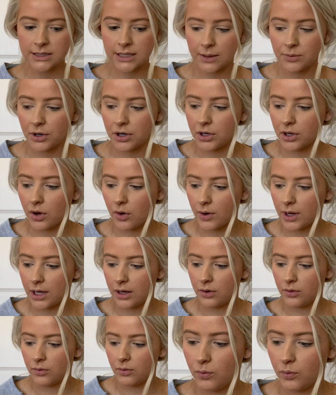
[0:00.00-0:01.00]
I'm gonna go
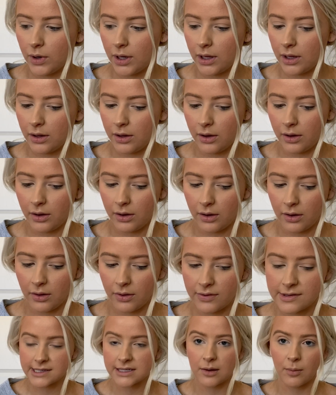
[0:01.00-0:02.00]
in
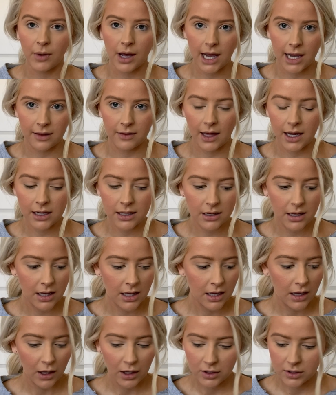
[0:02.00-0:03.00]
with some highlight.
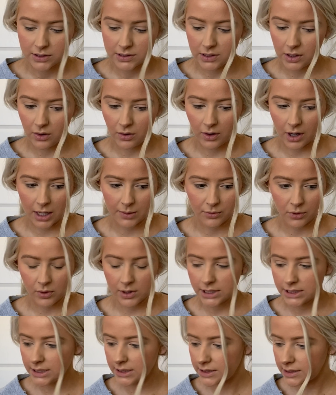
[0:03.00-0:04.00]
So I'm going to